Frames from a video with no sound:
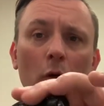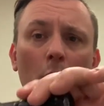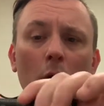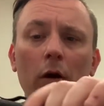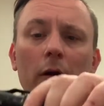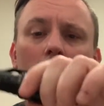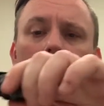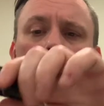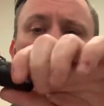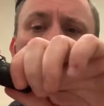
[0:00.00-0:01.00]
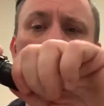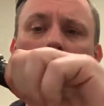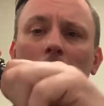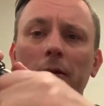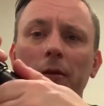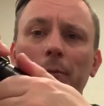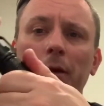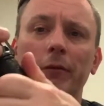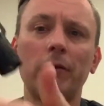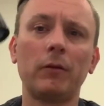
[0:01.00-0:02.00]
or if you turn the
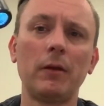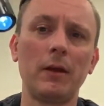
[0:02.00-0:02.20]
bezel,